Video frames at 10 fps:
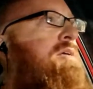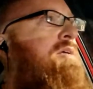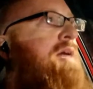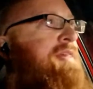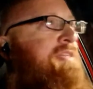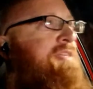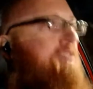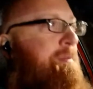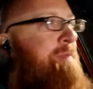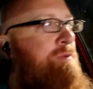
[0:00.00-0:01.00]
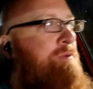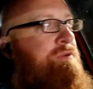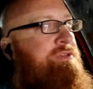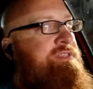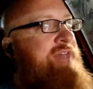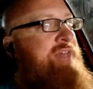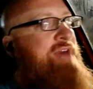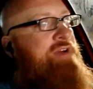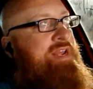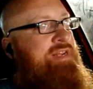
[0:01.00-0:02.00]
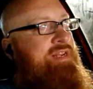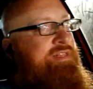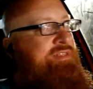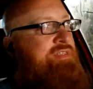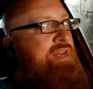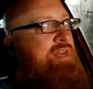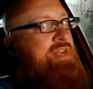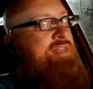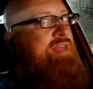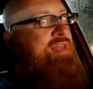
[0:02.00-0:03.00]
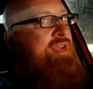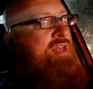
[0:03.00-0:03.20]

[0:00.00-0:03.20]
I think some people will do the Saturday and Sunday thing.